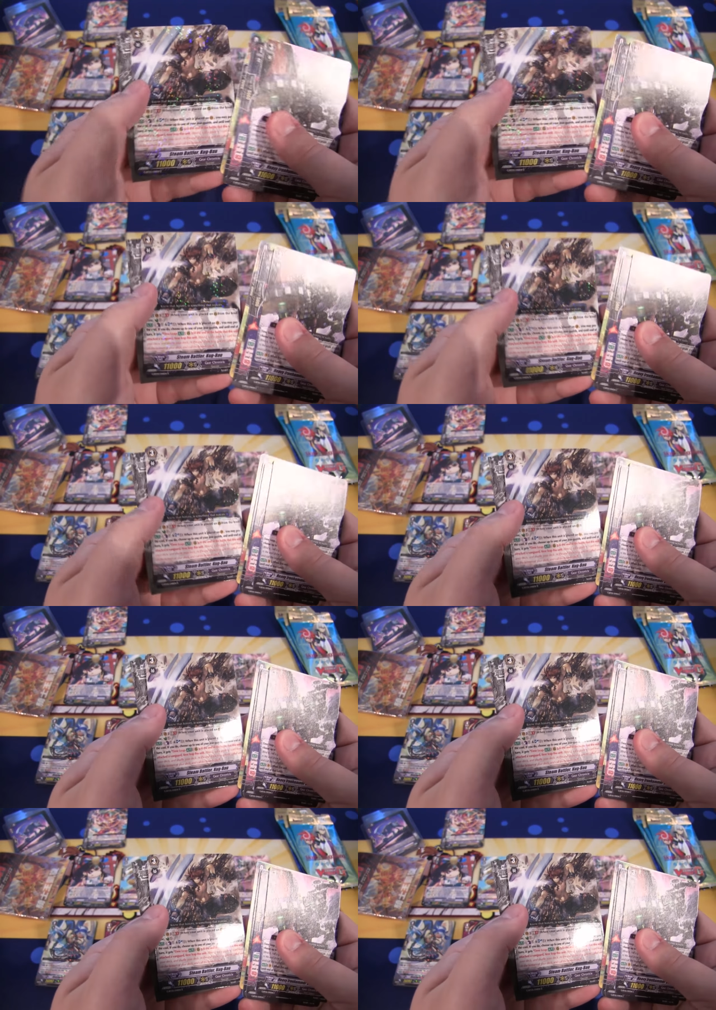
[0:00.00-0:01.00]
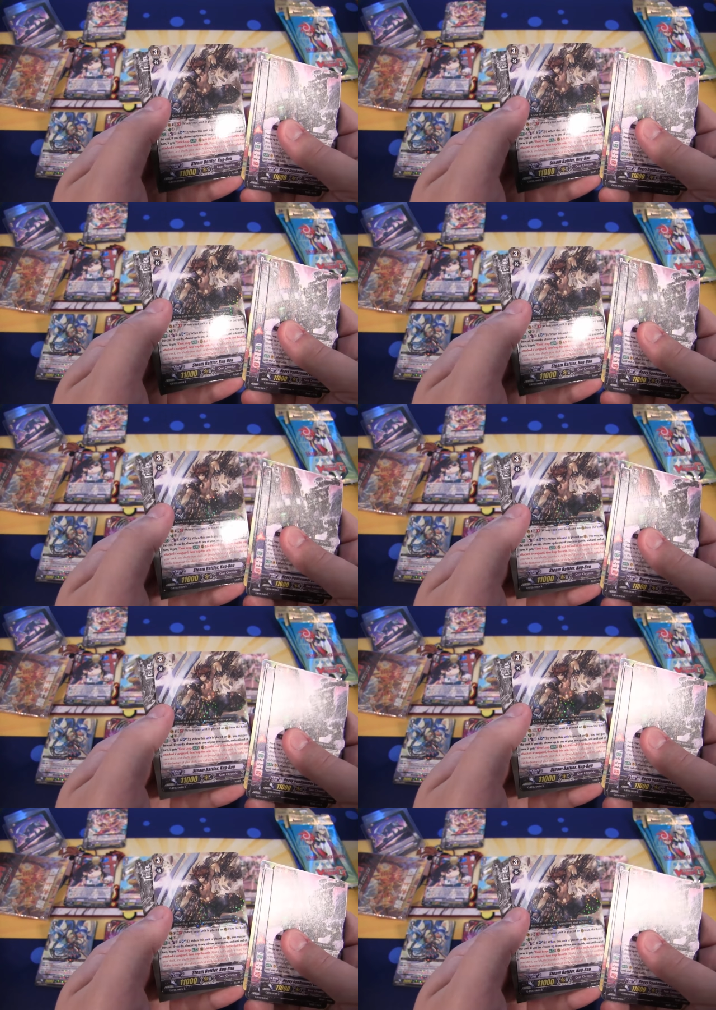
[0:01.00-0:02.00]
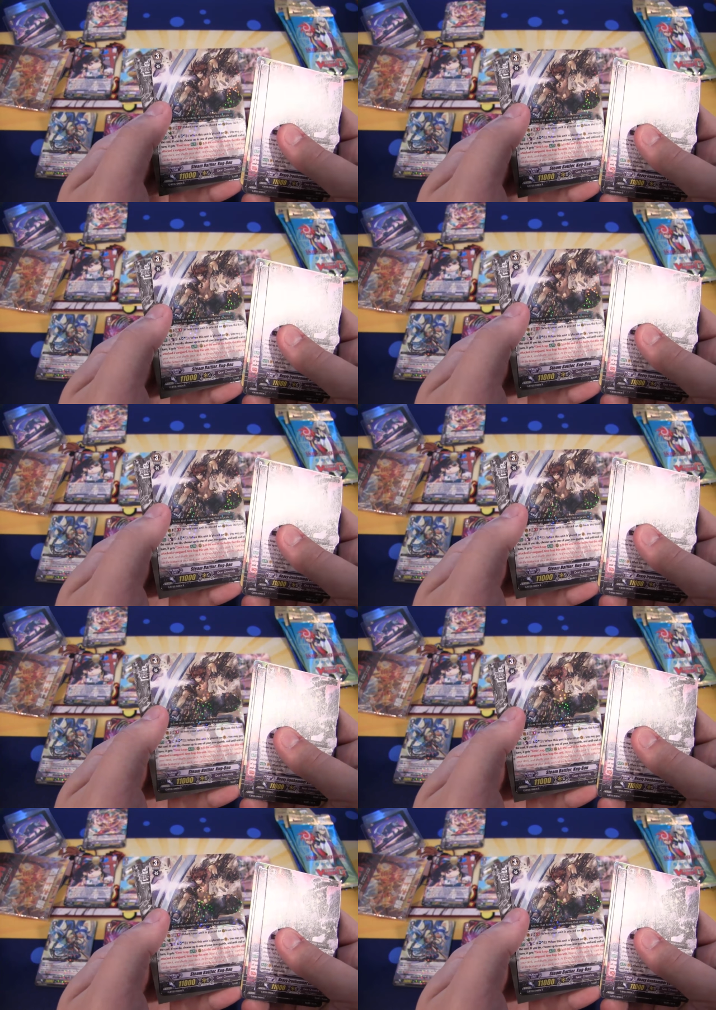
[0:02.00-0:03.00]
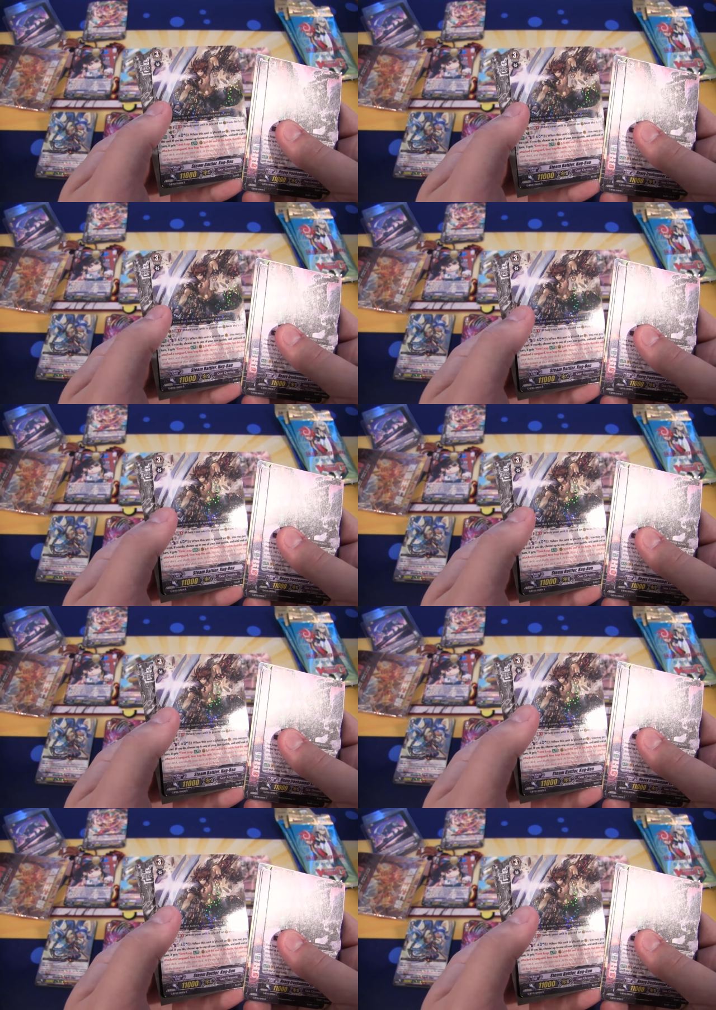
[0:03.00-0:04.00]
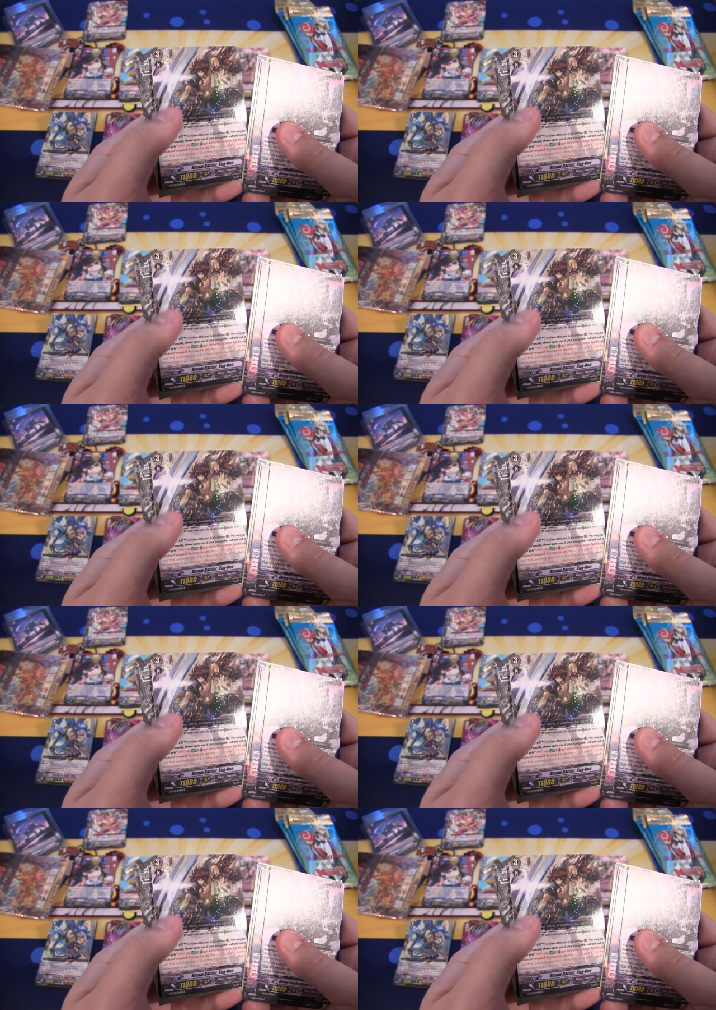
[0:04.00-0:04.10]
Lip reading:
(no speaker visible)